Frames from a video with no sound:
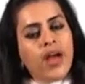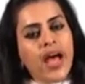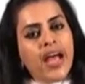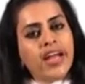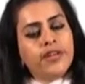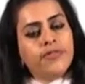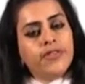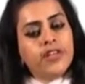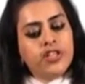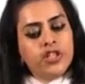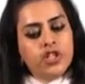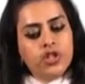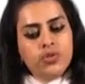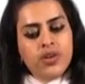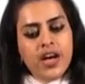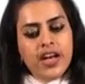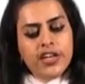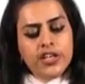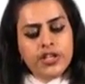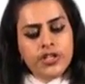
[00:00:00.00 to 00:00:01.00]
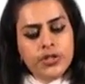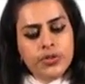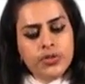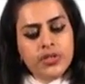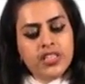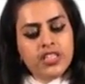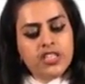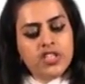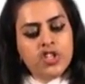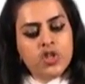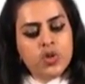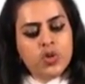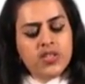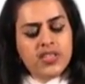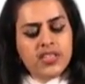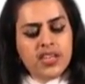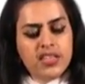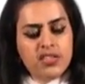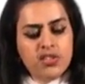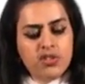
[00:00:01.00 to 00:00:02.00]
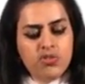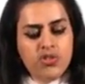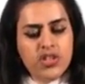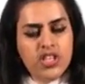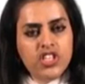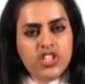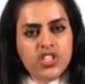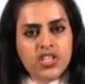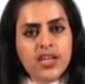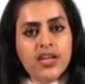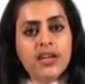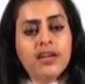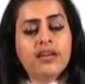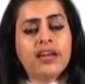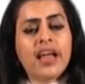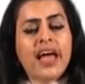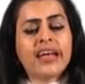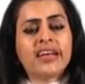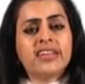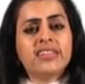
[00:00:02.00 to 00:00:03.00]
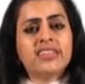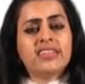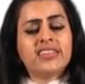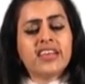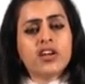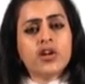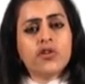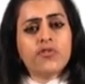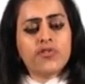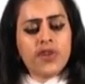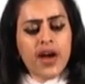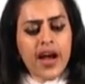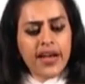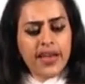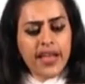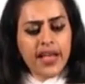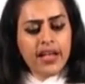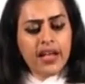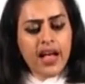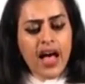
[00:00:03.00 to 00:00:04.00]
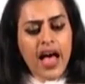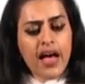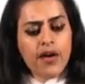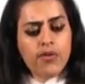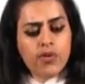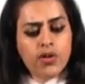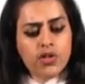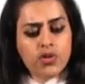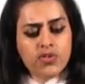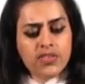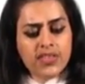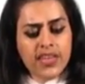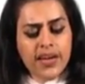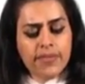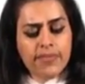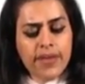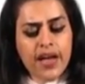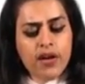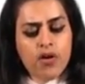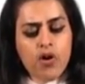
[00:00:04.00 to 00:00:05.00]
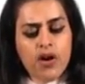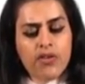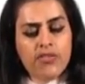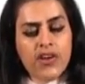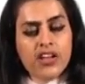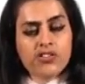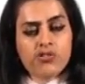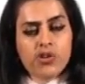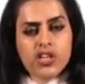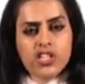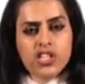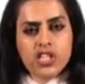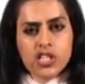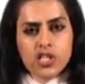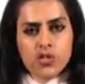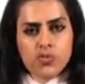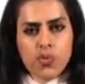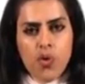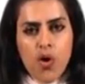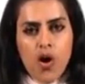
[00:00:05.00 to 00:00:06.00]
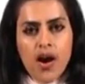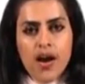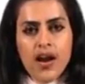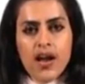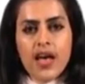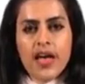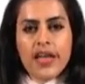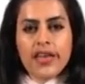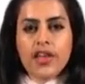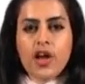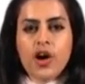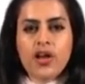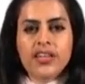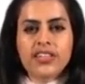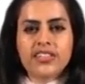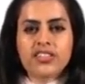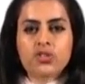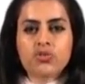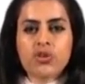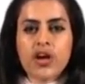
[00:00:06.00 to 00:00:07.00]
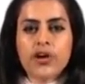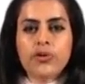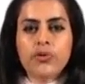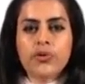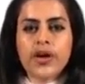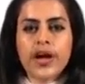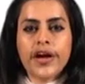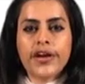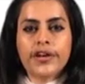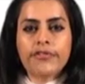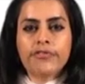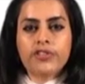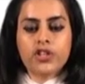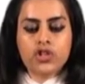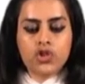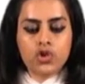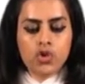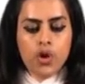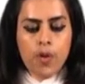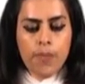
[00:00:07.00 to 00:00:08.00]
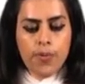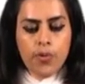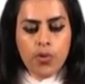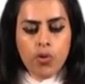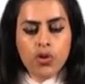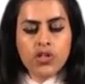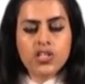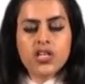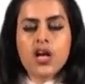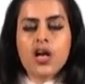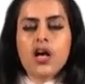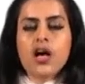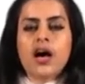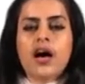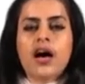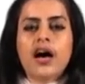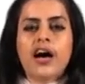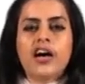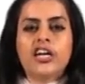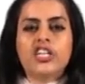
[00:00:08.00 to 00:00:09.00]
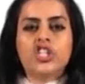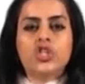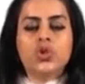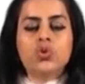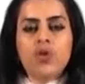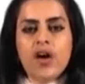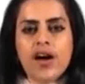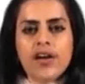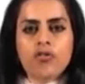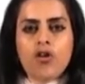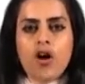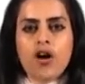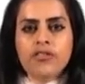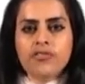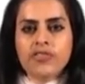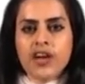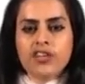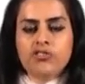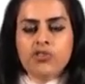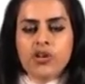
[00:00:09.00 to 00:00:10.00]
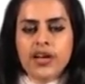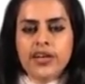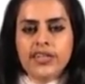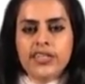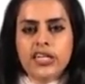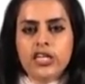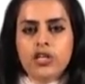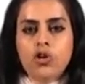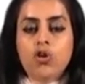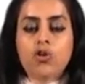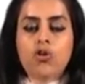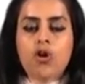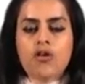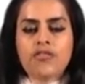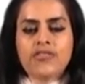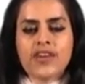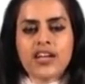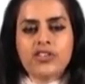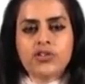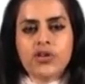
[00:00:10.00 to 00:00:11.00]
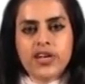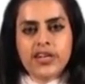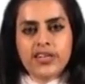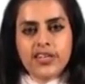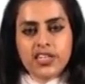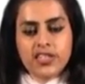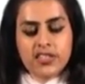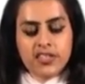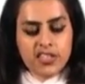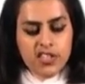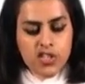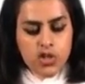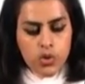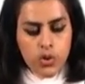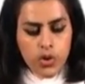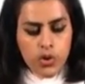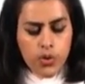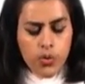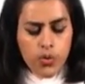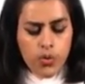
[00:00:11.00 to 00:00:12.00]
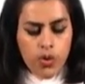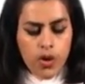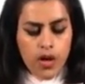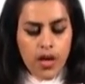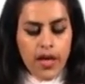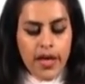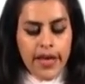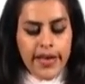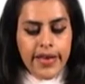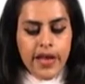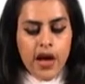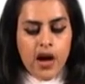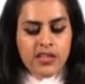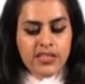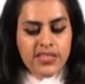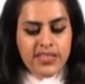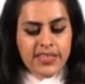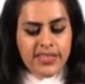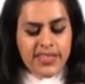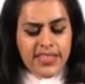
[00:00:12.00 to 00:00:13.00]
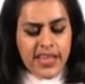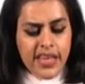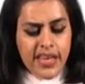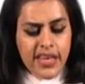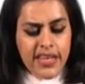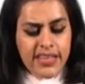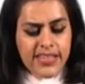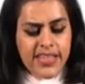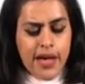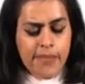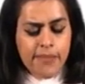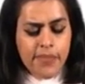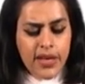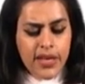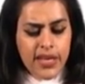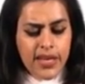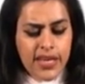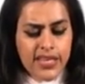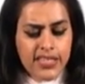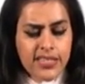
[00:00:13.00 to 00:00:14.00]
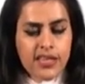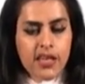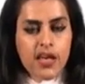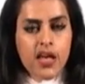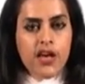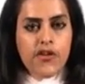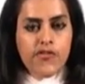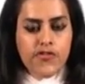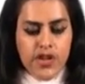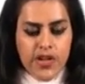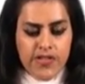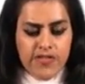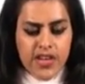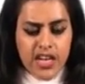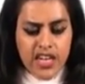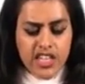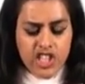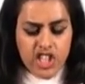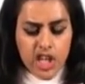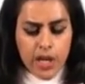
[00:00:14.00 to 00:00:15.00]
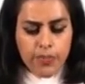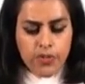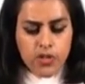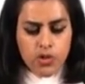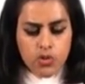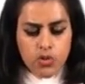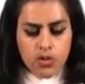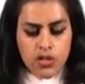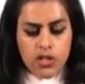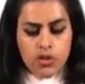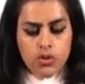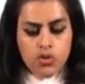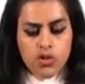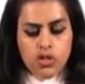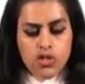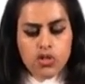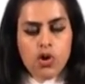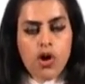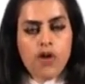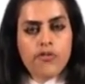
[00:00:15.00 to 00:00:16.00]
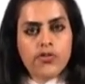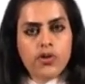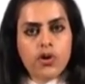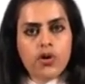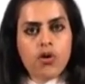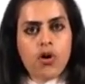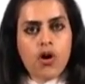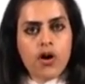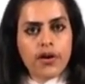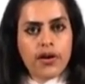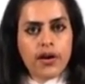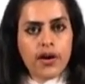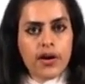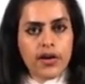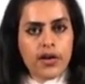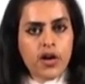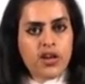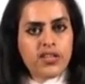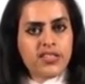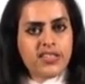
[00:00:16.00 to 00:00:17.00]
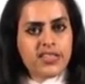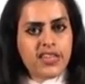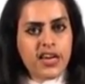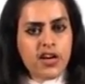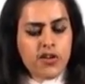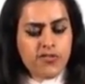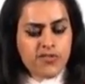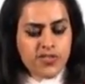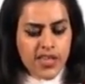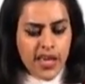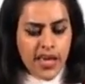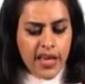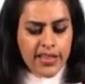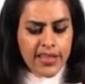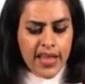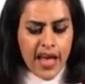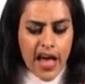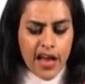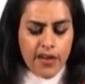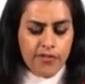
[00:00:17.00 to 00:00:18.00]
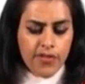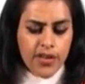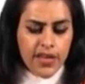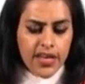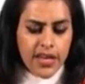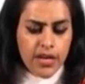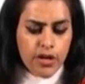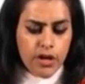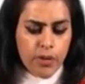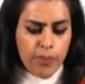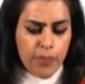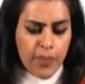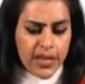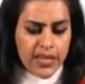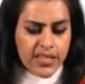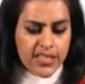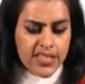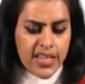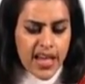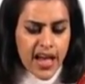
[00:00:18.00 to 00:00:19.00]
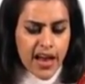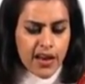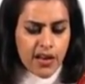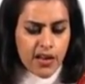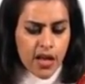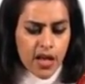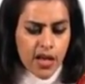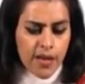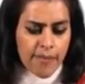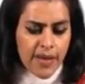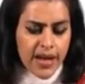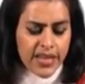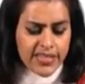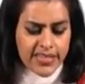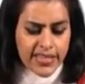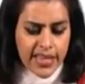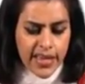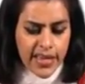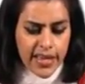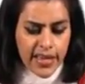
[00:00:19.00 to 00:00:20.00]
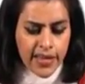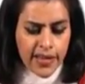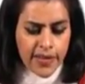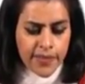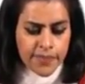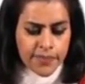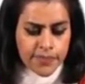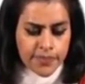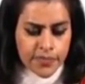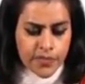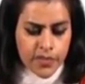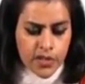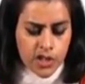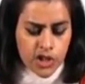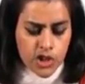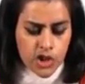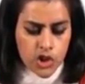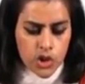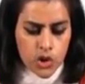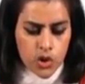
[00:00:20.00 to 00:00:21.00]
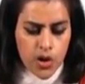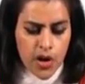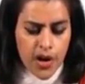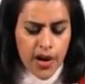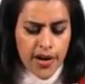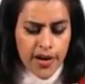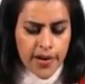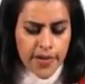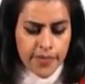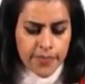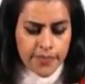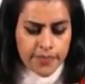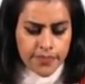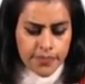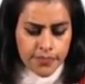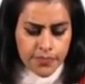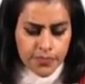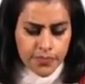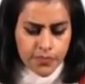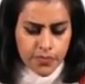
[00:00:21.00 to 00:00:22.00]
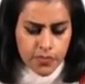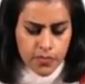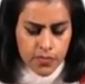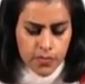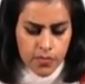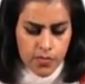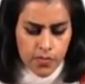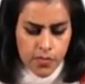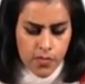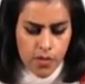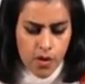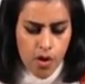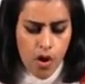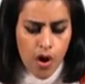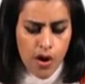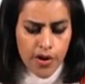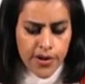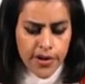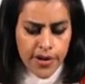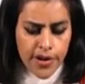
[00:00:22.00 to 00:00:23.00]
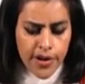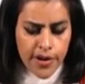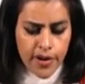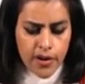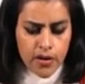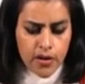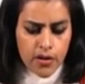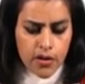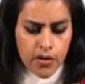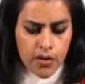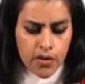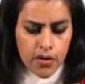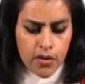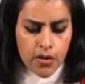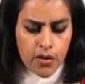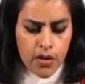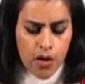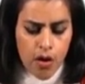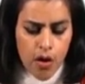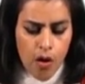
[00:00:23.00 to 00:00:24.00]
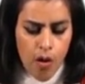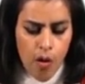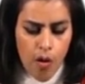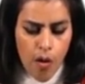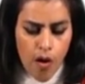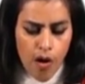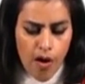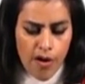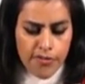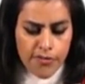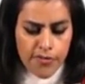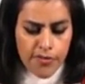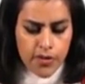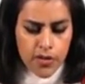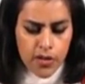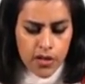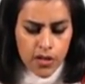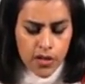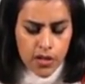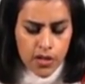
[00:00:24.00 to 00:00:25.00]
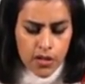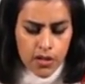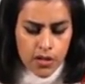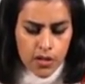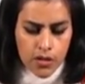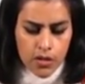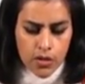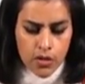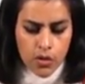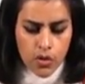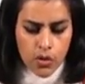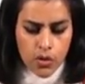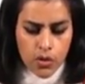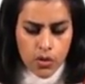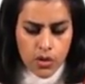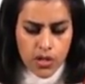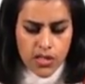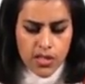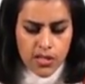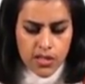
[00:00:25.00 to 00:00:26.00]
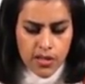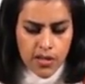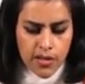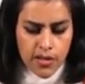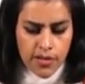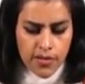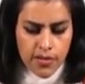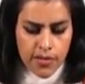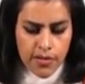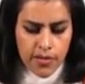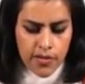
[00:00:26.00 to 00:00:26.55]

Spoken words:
Write with you attitude, it shows consideration. Like instead of writing I want to send my congratulations for, now let's try to write it with the you approach. You are congratulated, or congratulations to you. Now the second example is, we will ship soon the goods of your order. Now instead of saying that, we can replace that by saying your order of goods